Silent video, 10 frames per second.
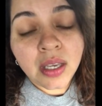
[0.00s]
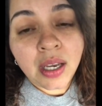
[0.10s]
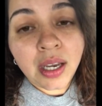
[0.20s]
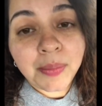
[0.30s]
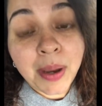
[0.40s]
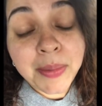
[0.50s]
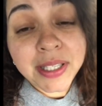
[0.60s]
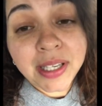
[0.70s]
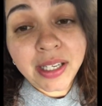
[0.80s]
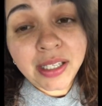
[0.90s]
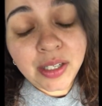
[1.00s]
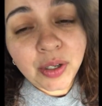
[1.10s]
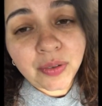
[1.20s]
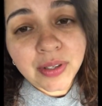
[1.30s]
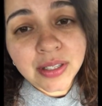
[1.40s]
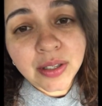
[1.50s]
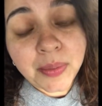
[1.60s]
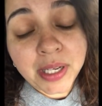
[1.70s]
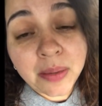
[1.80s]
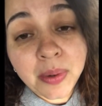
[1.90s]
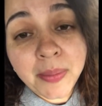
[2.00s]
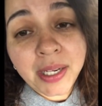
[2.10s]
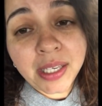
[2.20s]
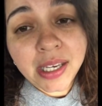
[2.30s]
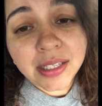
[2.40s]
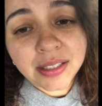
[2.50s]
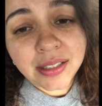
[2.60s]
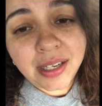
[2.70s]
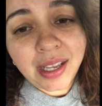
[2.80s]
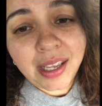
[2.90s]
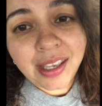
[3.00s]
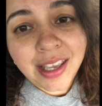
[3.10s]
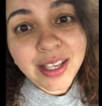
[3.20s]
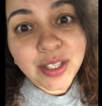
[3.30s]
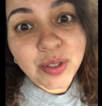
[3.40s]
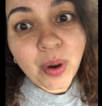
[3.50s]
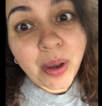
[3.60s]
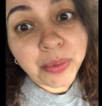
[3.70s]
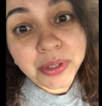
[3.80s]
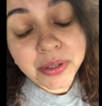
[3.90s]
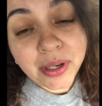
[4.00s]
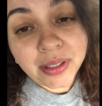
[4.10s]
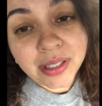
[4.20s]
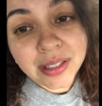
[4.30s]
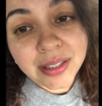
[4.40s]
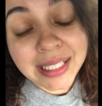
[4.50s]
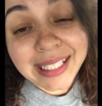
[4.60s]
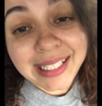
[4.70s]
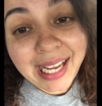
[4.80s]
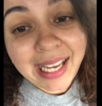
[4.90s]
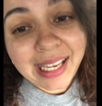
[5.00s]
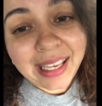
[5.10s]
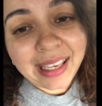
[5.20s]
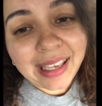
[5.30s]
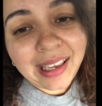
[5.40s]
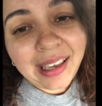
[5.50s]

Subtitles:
I'm excited and nervous. So I'm going to get my medication today. So I will start this today.